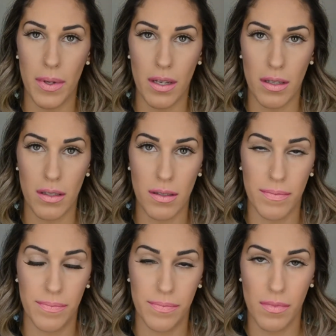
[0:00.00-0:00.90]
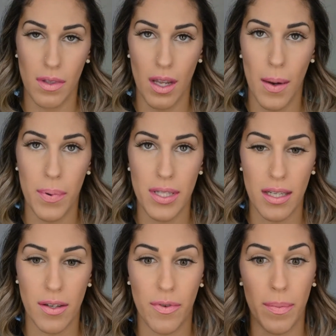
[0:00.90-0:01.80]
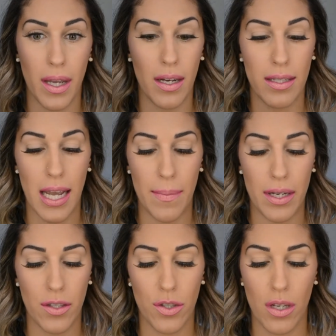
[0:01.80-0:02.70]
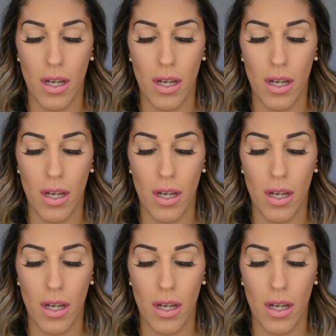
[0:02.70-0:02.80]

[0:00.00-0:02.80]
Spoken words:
because it protects it from getting damaged.